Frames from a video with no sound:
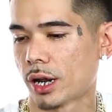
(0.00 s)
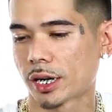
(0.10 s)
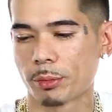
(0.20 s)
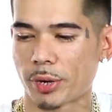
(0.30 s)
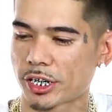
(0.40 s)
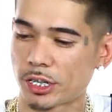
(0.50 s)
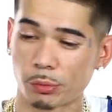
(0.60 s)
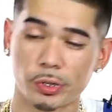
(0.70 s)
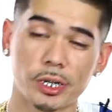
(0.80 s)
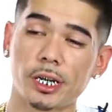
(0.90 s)
I get my shit
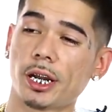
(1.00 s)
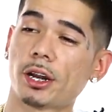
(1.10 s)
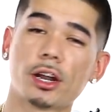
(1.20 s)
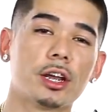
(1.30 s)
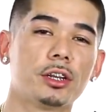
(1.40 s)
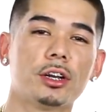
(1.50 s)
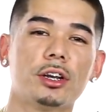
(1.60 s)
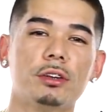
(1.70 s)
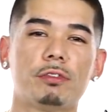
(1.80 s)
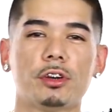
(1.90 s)
redid every
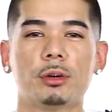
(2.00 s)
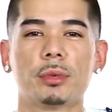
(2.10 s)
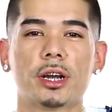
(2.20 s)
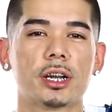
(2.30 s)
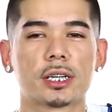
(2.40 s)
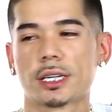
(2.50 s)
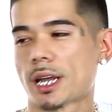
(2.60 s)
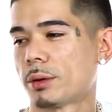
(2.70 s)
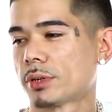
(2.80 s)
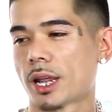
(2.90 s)
year. You feel me? Ever since
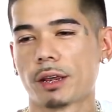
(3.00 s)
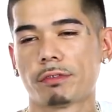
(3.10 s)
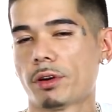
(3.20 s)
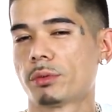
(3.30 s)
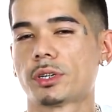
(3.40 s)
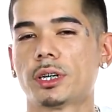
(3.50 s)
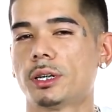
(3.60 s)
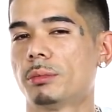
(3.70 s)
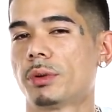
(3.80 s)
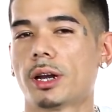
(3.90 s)
I was like
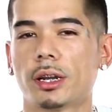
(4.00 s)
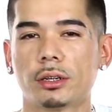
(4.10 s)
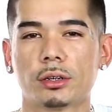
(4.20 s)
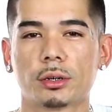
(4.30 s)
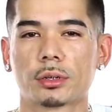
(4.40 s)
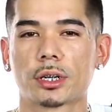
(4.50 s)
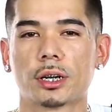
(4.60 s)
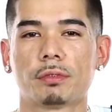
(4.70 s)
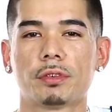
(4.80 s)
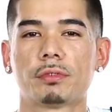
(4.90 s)
14, probably. You know what I'm
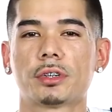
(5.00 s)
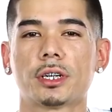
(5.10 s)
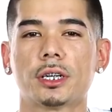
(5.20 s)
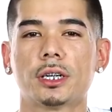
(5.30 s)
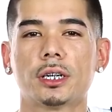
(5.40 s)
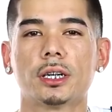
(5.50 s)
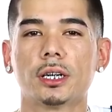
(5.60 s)
saying? 15.